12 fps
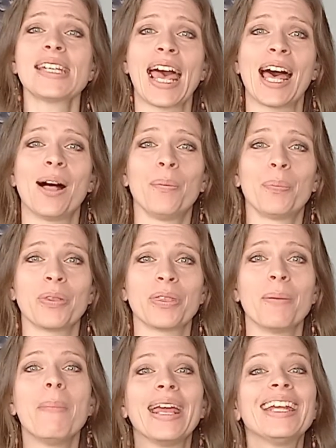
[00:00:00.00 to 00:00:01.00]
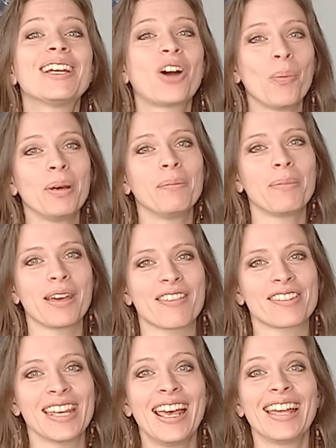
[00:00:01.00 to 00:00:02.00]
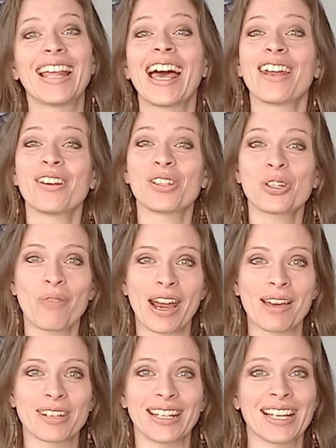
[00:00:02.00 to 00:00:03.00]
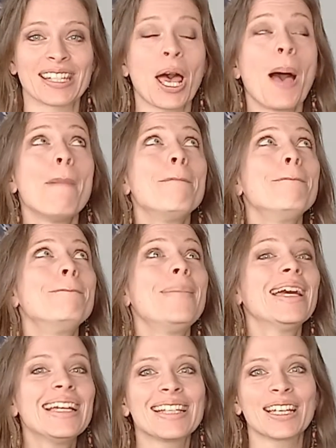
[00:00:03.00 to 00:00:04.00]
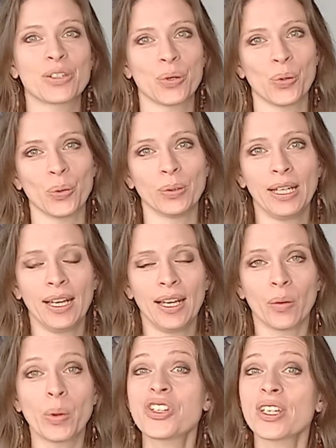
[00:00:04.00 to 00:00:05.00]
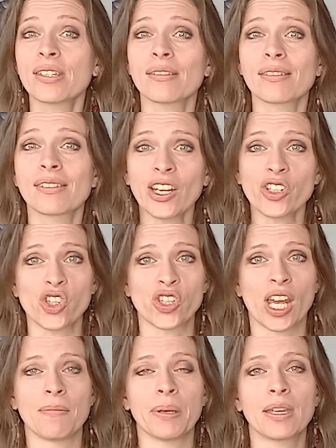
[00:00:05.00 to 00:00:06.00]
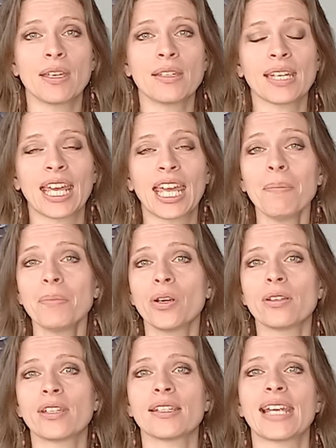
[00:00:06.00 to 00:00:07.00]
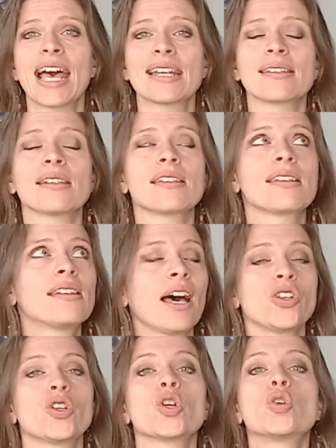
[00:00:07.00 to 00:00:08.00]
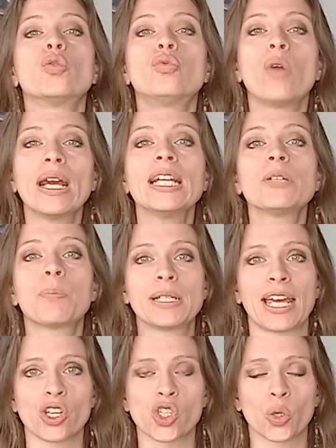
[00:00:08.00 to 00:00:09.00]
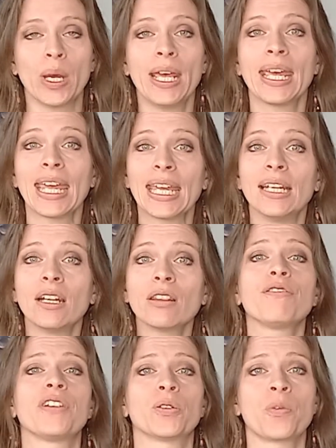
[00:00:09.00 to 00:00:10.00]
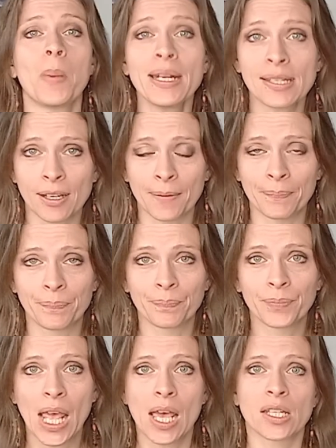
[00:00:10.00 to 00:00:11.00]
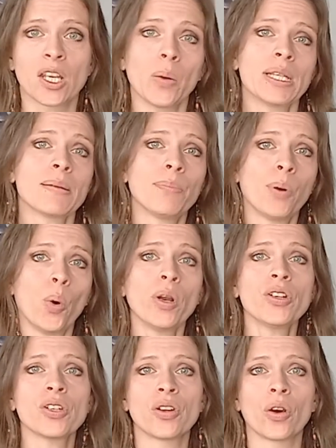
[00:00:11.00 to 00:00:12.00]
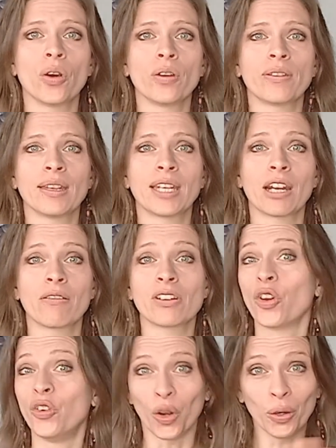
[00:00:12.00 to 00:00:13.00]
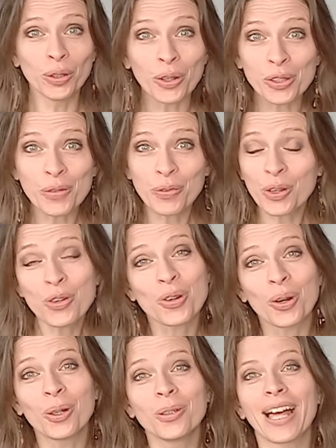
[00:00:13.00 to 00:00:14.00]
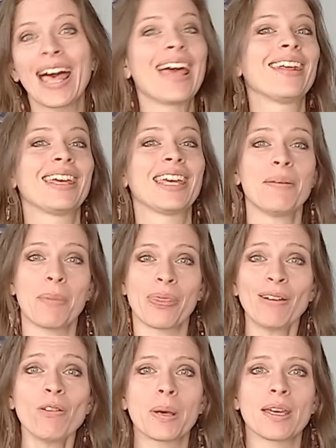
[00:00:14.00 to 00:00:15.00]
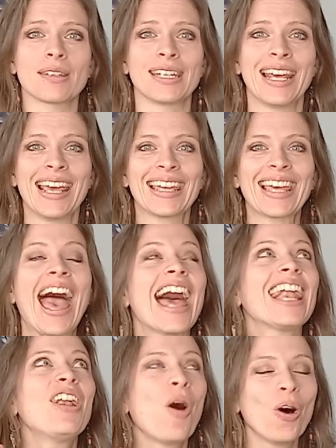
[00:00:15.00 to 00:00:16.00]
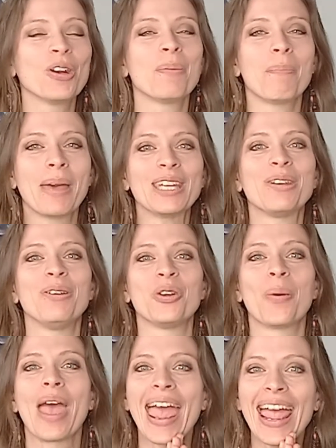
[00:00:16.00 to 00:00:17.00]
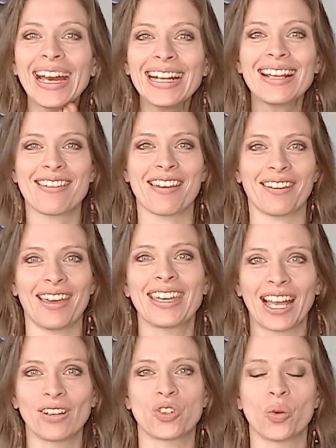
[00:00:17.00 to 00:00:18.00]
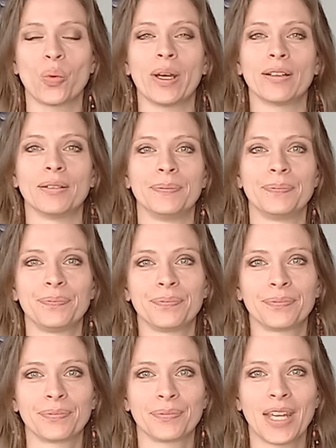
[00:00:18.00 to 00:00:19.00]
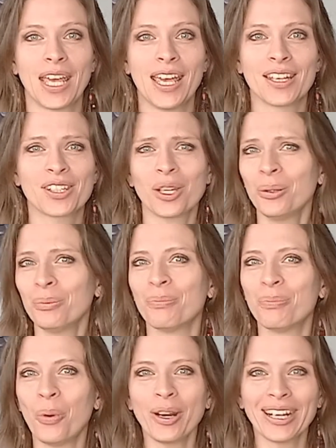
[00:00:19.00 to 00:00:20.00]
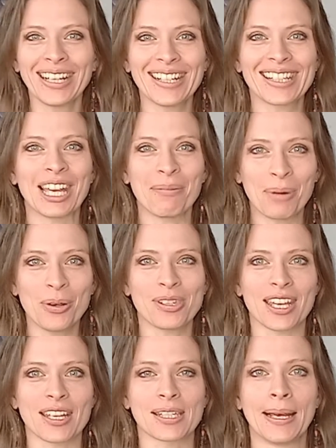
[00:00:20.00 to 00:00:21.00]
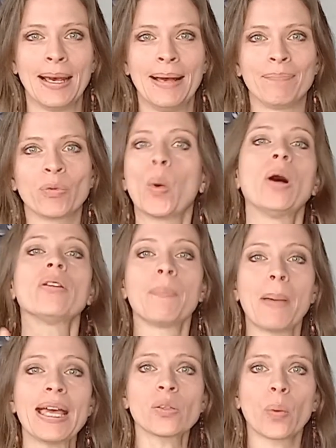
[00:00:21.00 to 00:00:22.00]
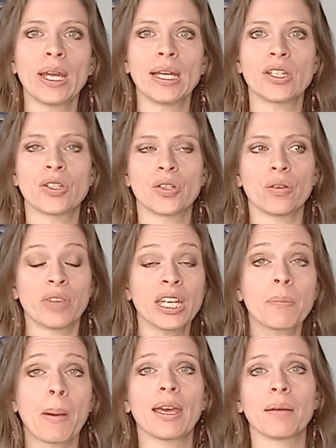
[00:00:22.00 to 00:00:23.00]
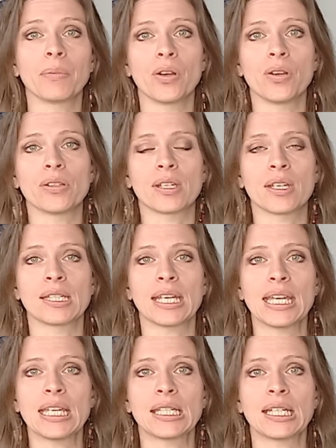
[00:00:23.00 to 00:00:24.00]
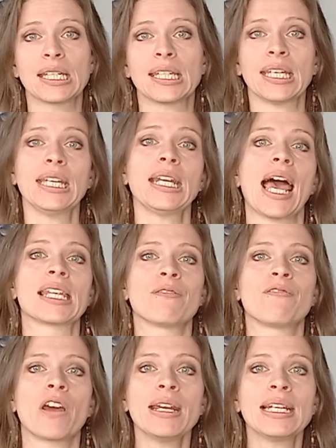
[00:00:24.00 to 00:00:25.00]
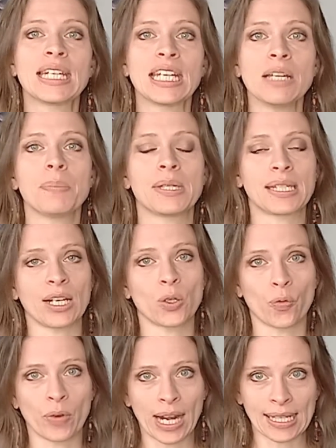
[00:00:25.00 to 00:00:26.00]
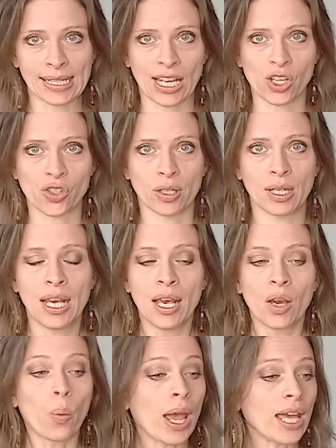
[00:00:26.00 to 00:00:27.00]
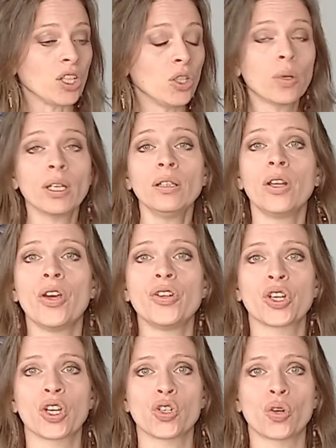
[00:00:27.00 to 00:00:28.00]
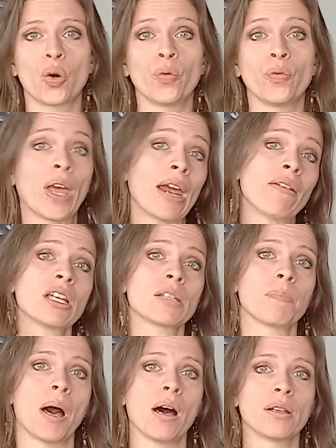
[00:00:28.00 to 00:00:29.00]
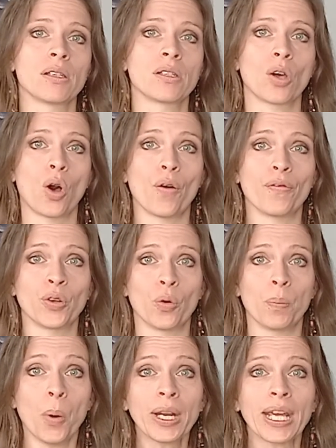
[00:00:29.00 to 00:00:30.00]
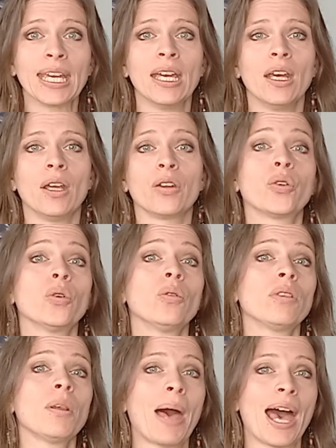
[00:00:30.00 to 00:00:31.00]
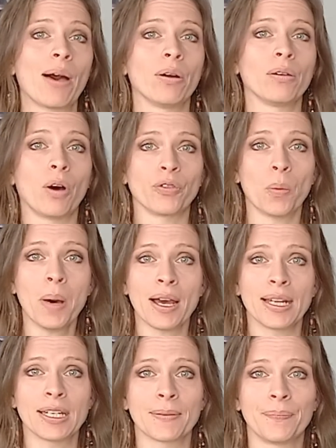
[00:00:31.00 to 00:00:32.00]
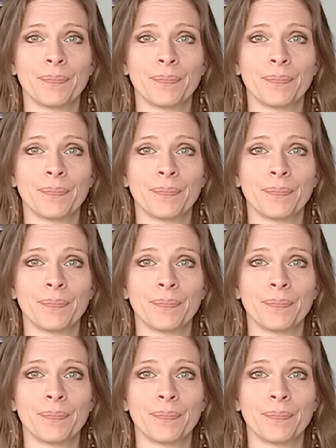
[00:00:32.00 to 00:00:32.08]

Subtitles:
to help with the many common myths that are surrounding this amazing tool, which is such a shame because hypnosis has such great potential in the field of medicine. So it's important to know that there is no loss of control and a hypnotherapist cannot make you do anything against your will. So what is hypnosis? Well, the best way to think about hypnosis is to see it as a very deep state of relaxation, where you can learn to control various parts of your body through the power of your mind.